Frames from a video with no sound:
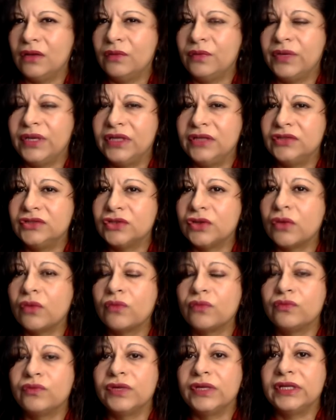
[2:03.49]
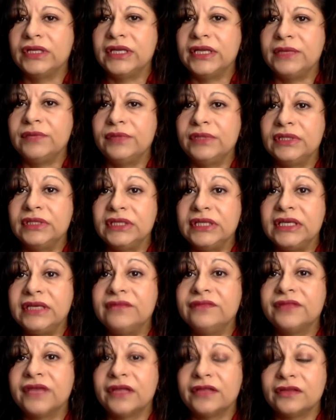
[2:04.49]
we don't really believe
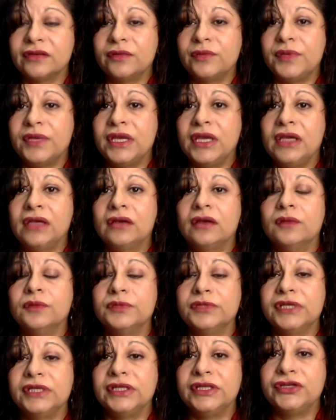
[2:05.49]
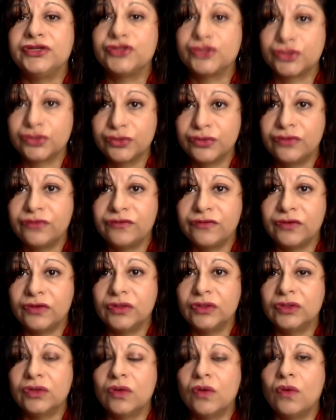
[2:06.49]
that they're being completely
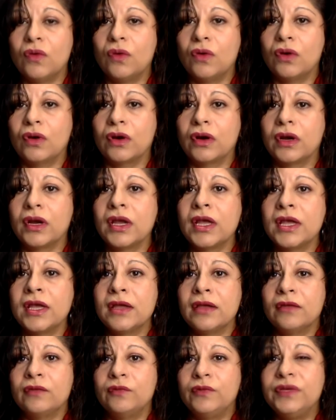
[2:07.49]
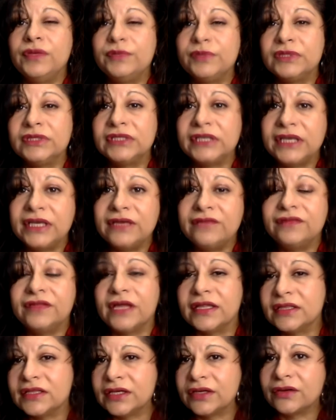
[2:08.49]
truthful, or we believe
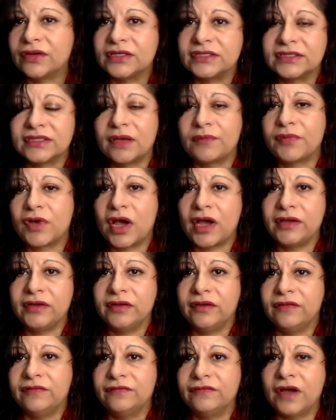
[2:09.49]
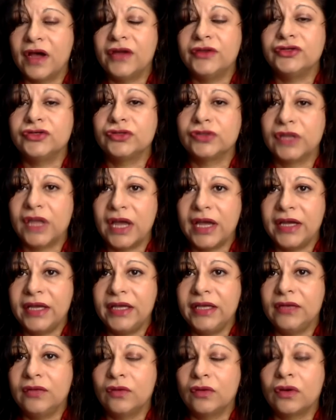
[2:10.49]
that there is some kind of
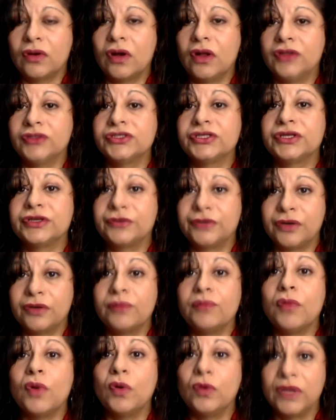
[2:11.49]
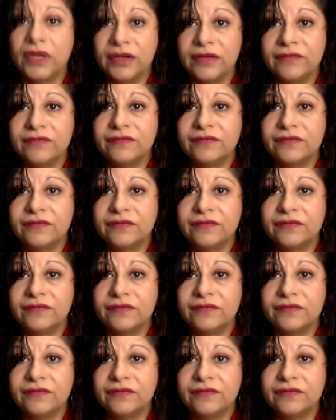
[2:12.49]
underlying or ulterior motive.